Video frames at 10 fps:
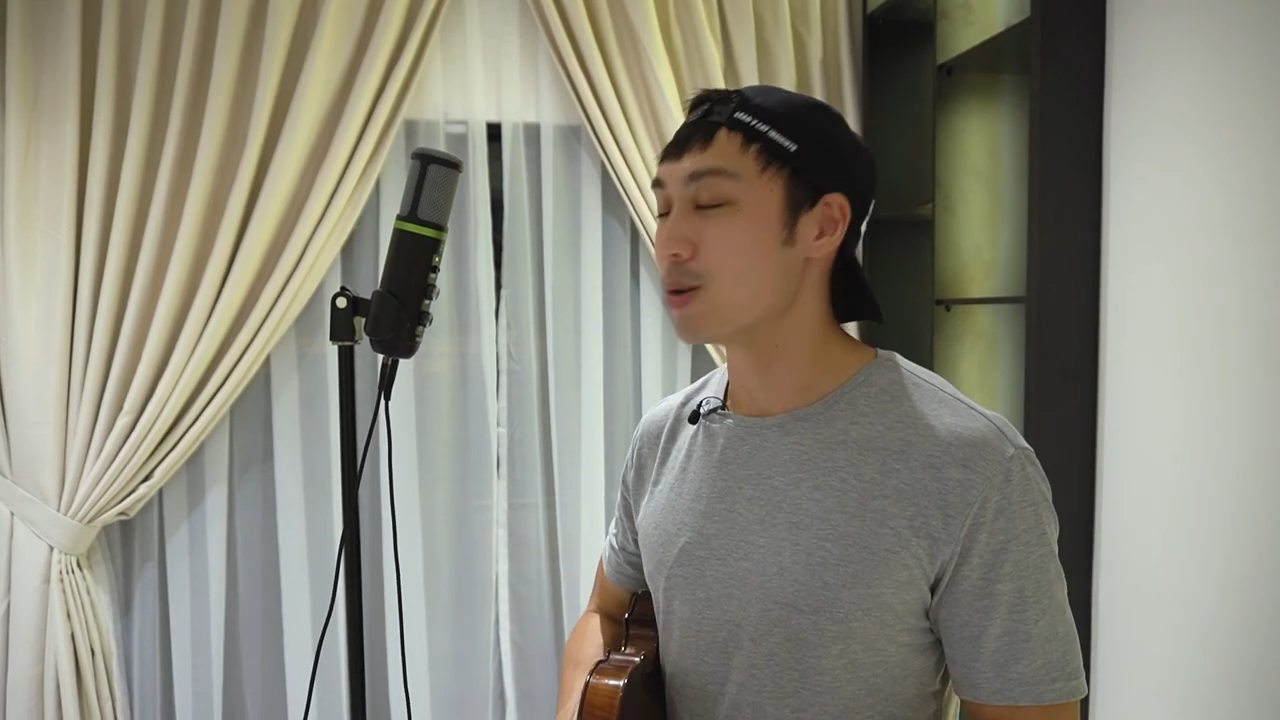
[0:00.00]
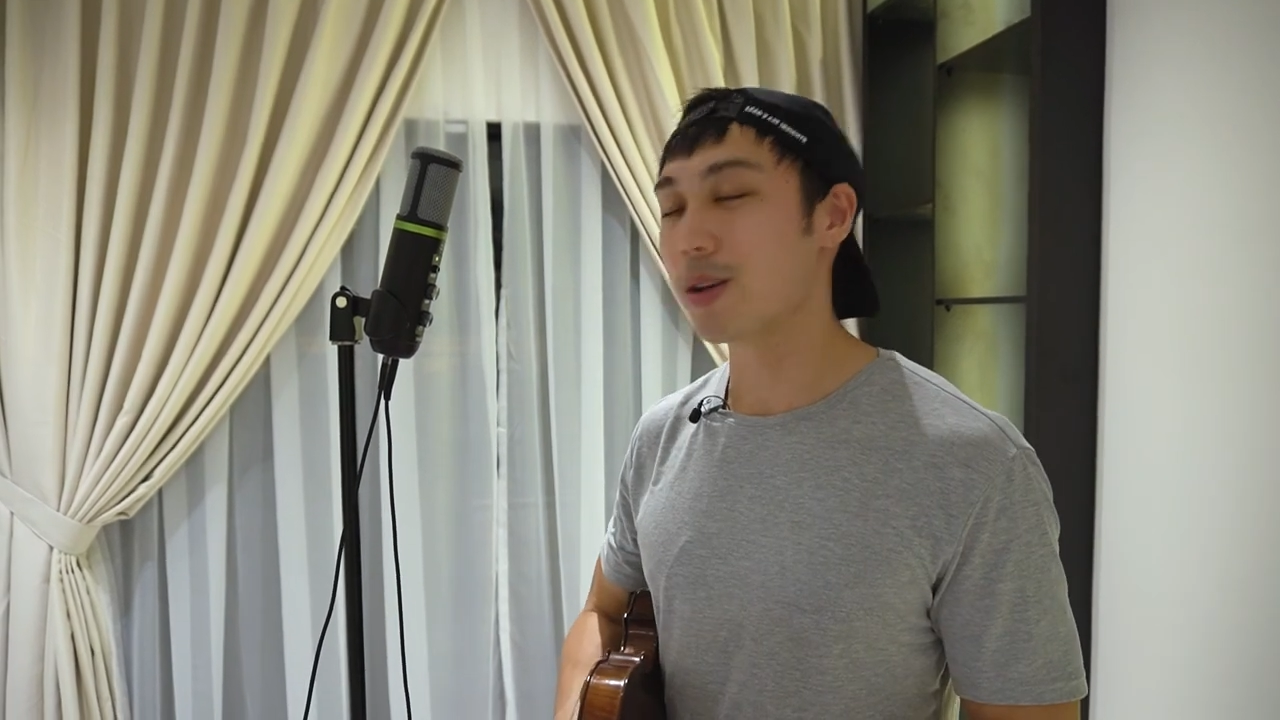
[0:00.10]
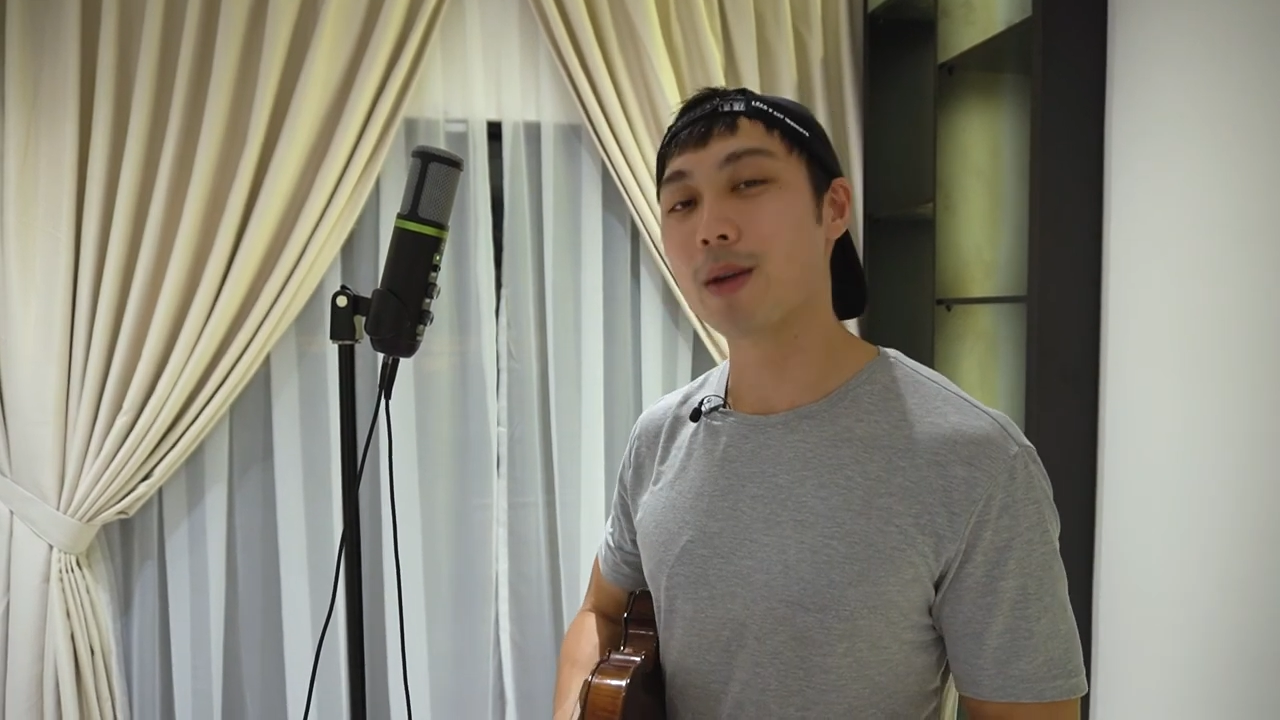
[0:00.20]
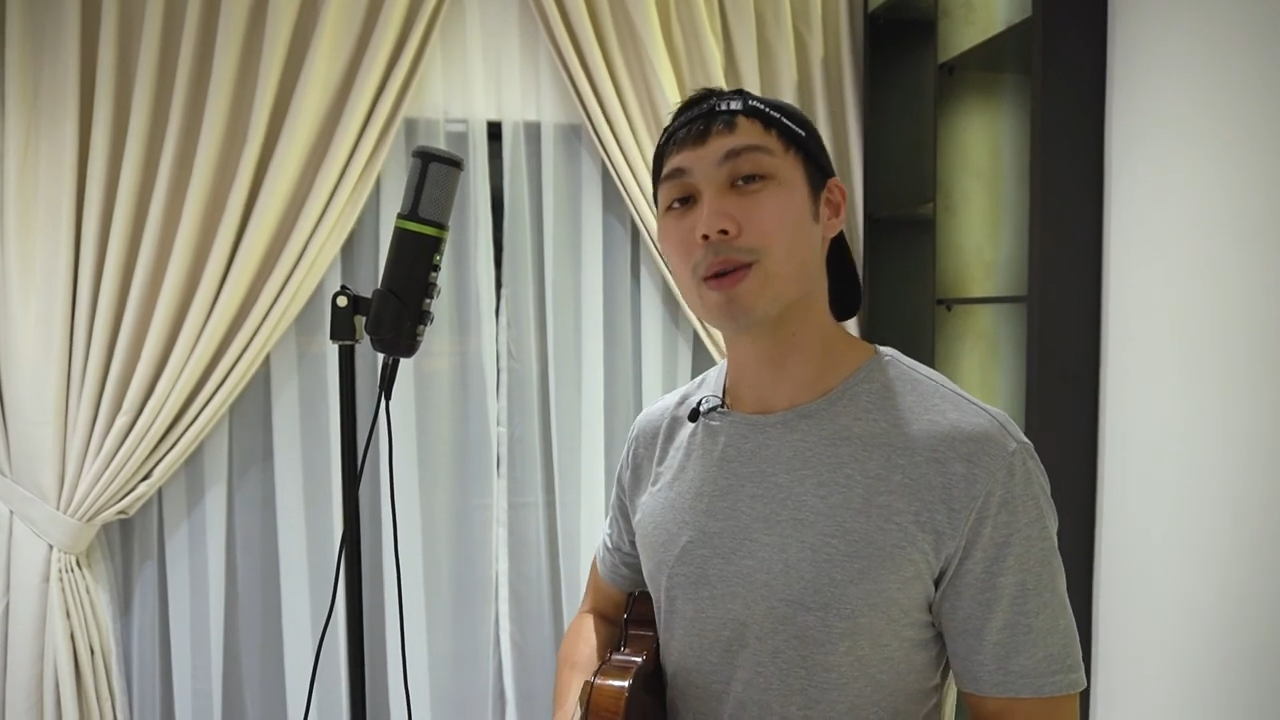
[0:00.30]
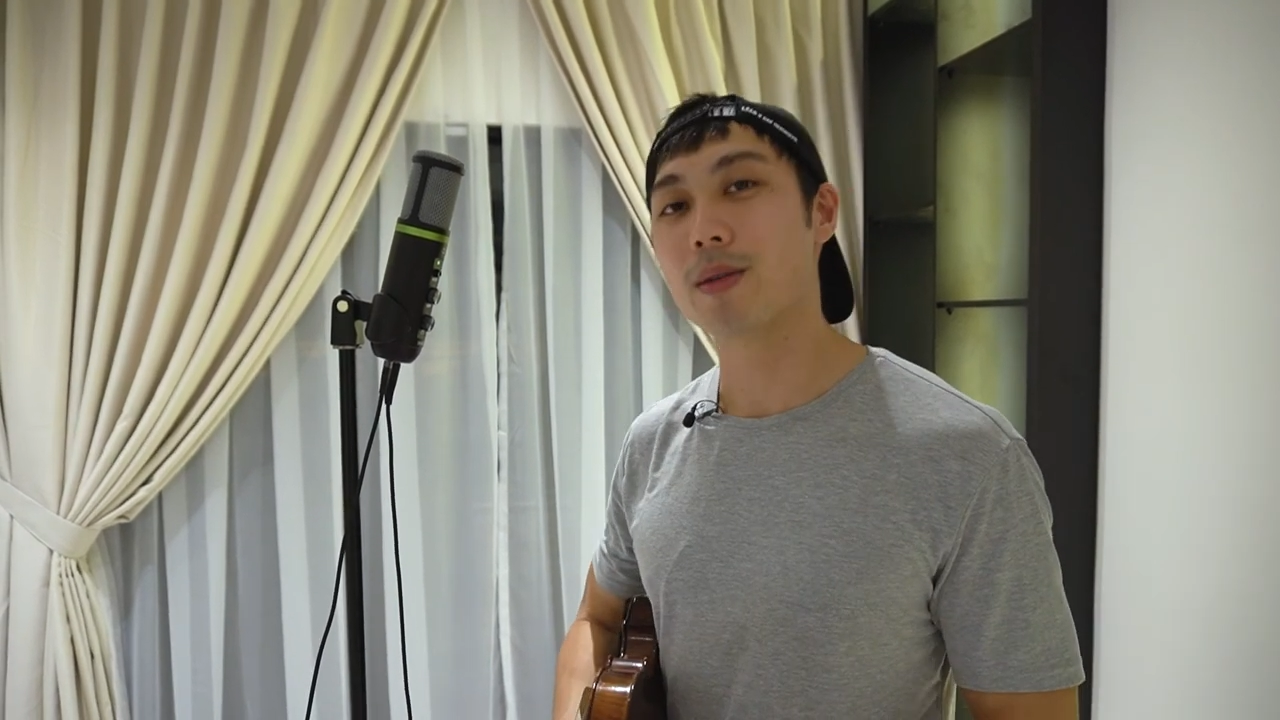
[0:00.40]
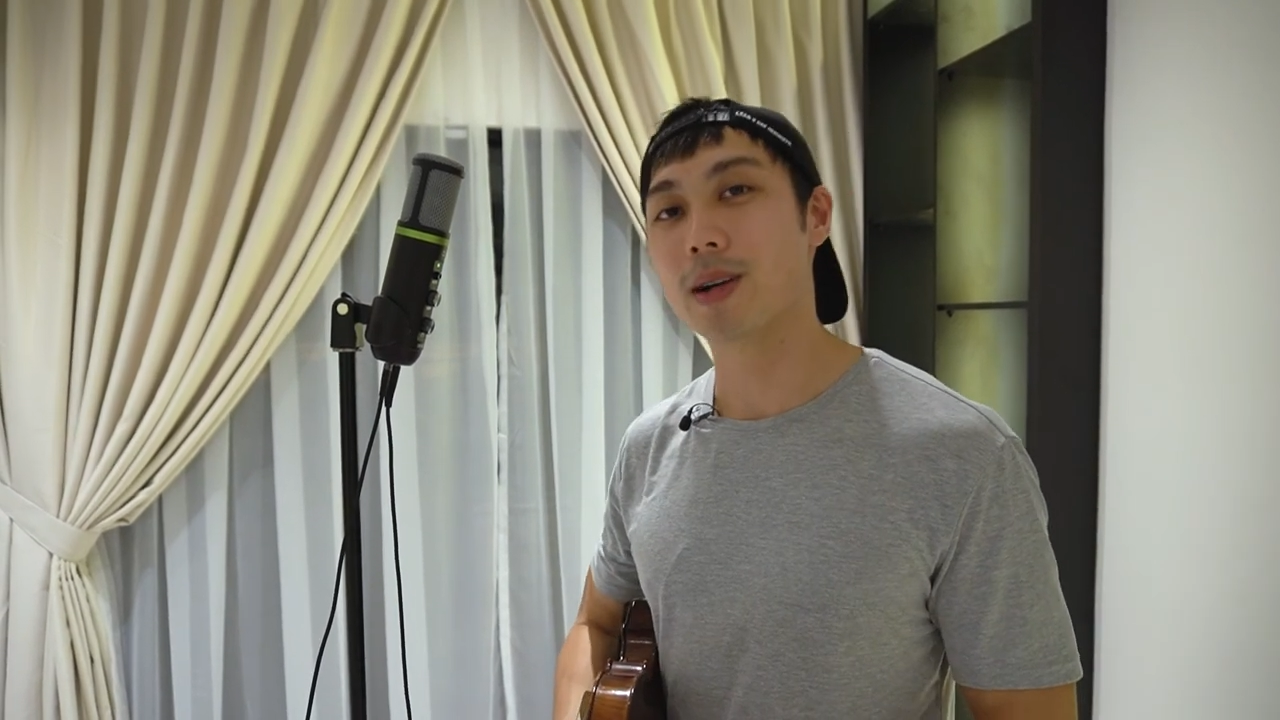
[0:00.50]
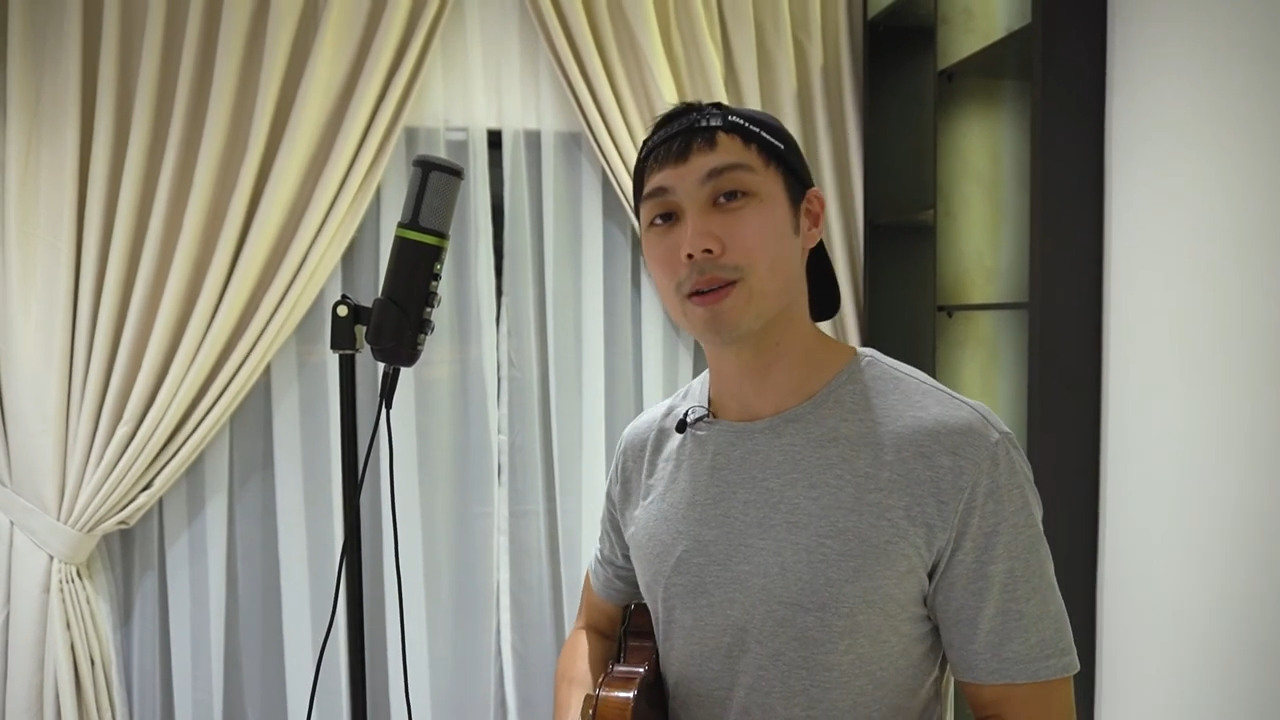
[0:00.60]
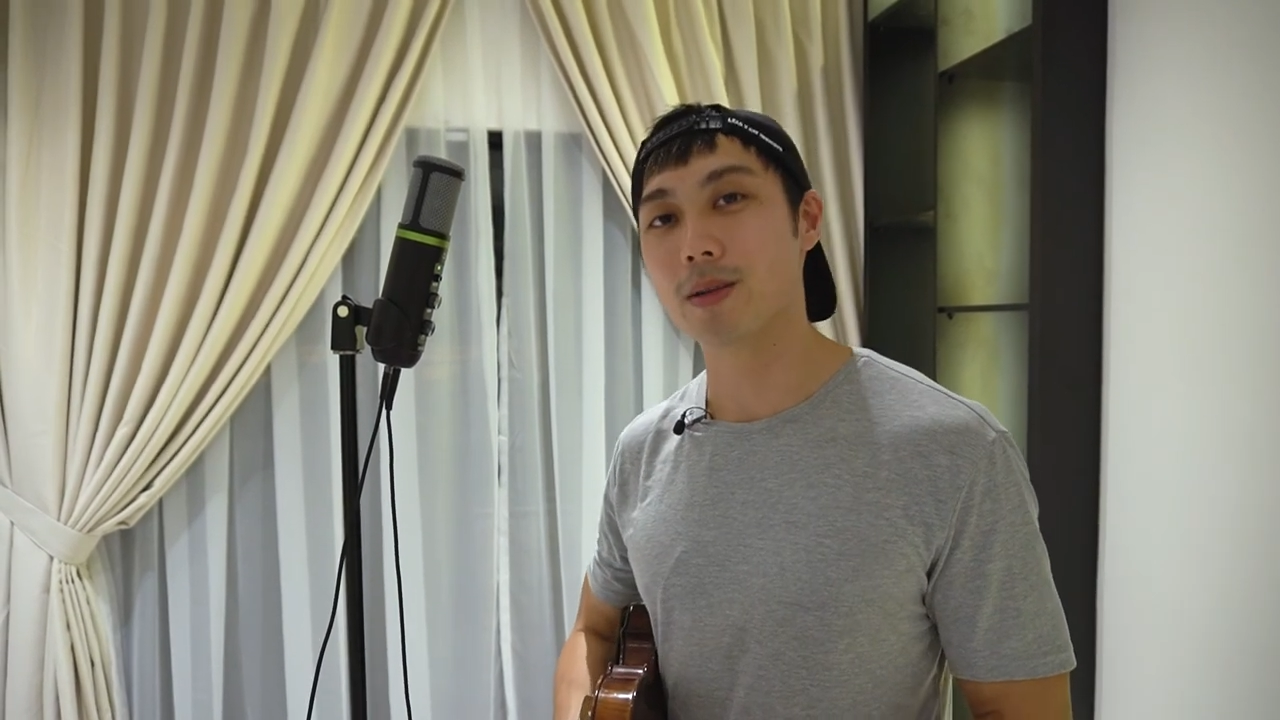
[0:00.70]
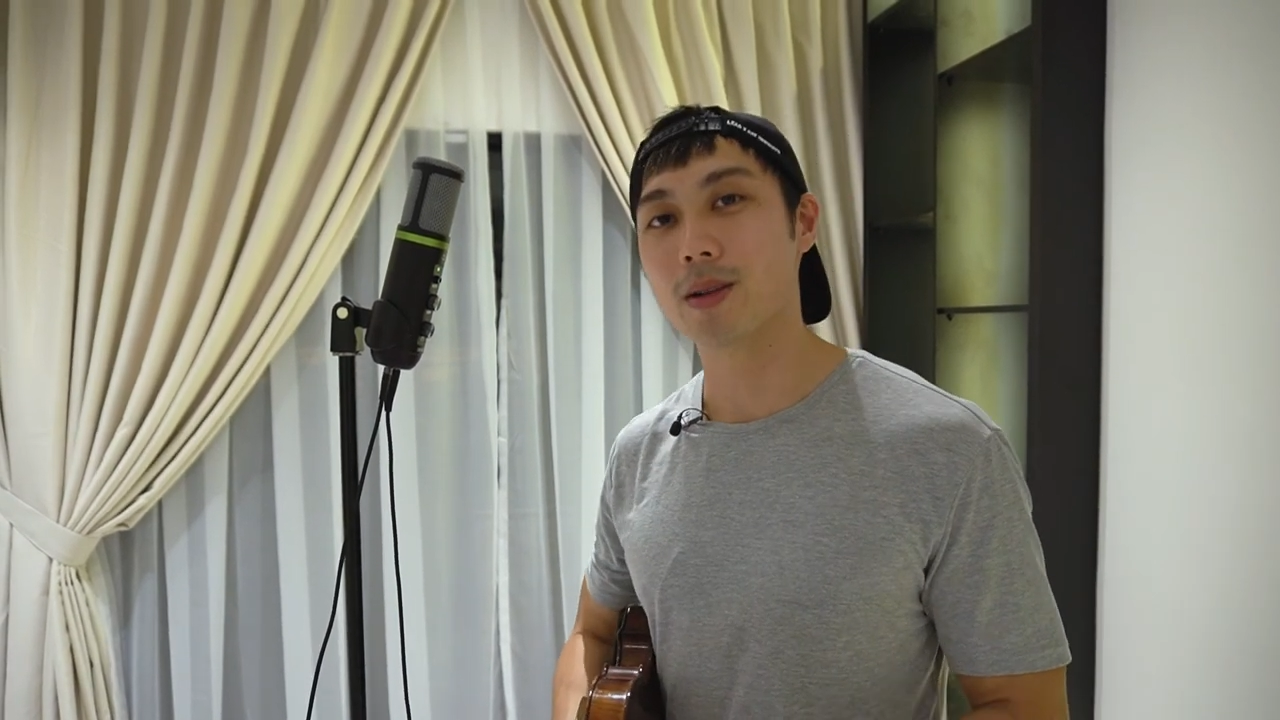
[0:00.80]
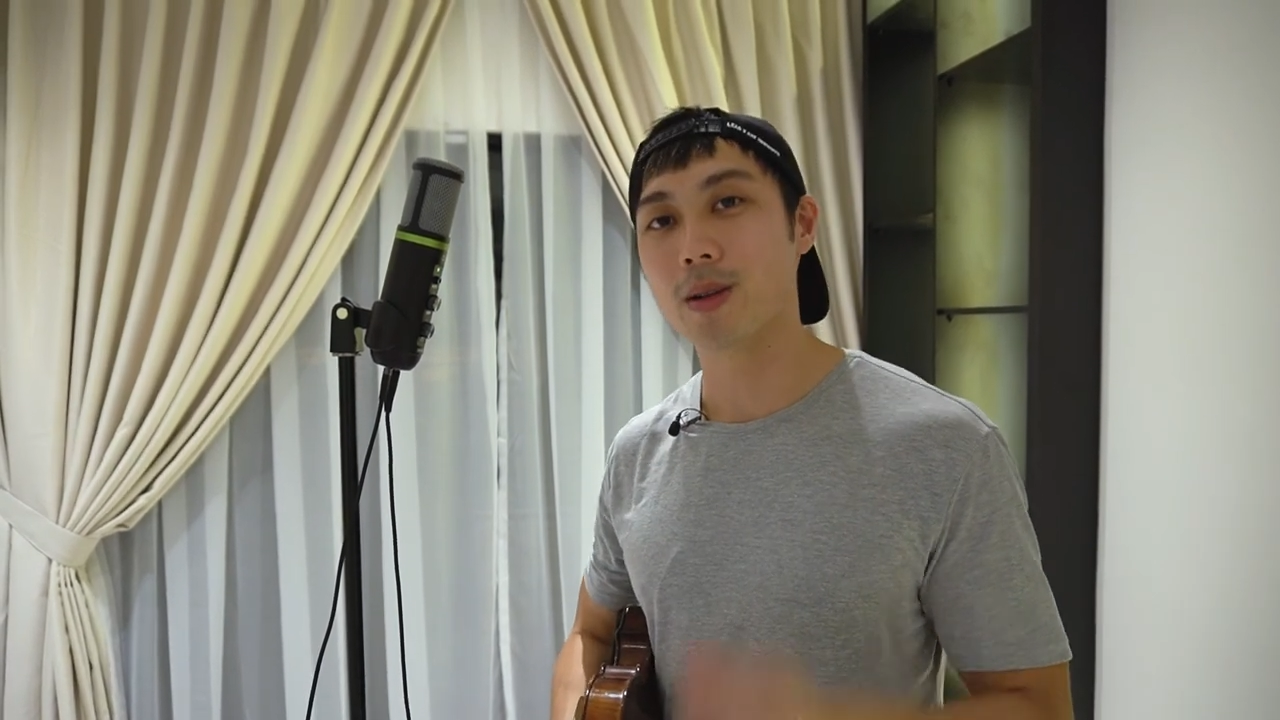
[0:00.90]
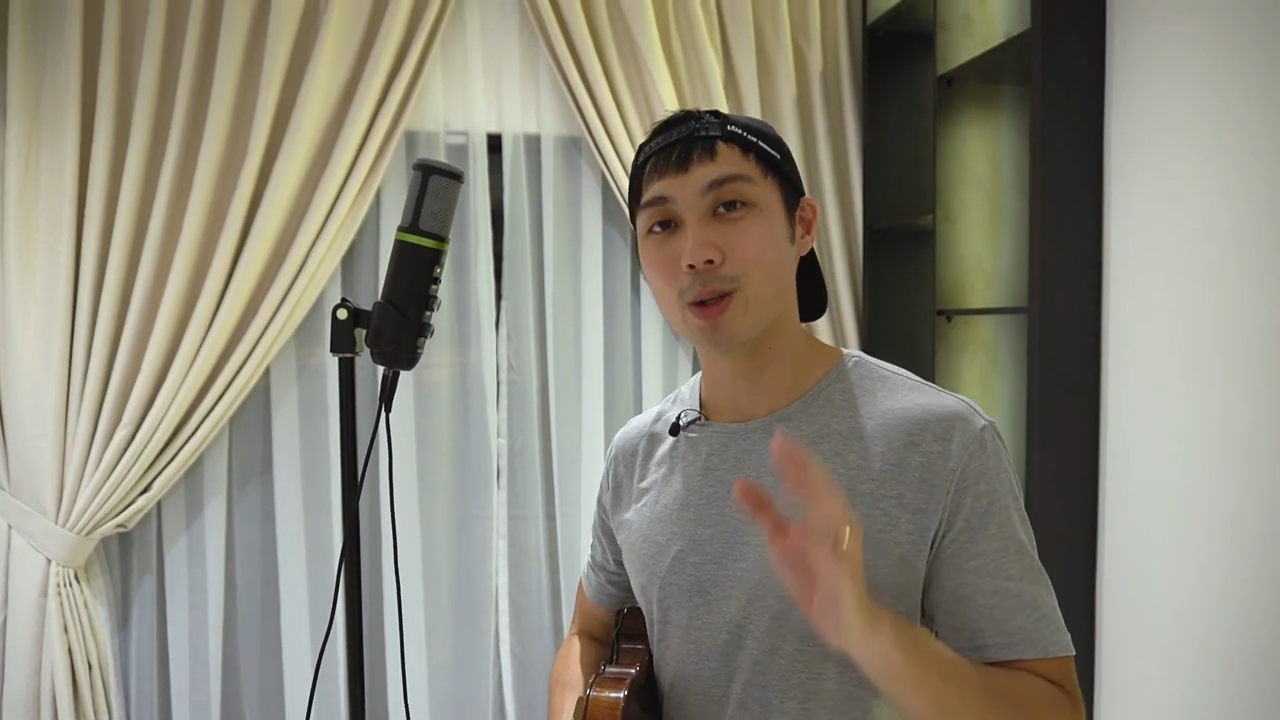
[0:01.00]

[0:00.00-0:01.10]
carry around